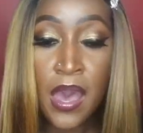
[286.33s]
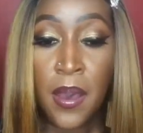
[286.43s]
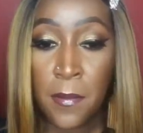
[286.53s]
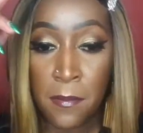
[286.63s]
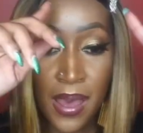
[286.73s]

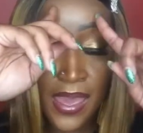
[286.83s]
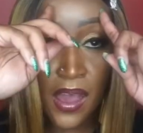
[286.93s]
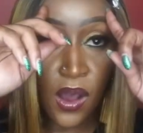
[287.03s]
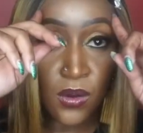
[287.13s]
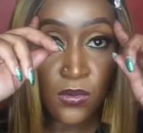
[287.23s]
My
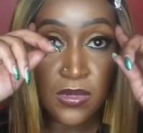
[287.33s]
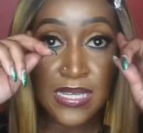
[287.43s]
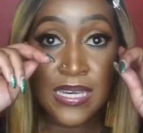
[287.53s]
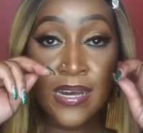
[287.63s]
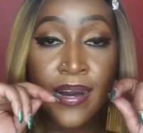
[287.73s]
only
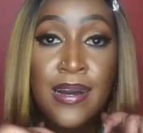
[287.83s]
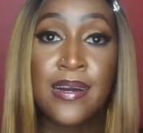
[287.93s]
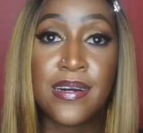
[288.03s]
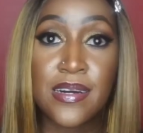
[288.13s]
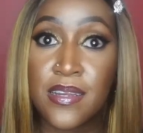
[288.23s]

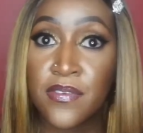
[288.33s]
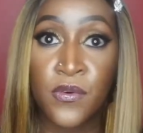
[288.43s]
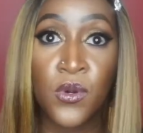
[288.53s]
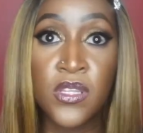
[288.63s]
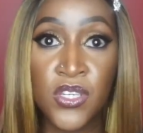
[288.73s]
con
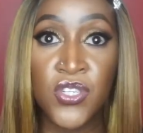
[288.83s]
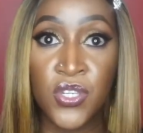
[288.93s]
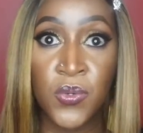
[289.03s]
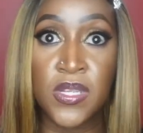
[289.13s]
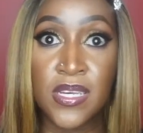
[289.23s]
for this
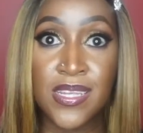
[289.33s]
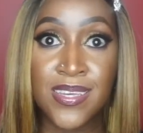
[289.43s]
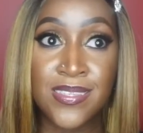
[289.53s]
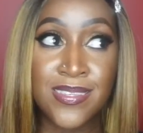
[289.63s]
unit is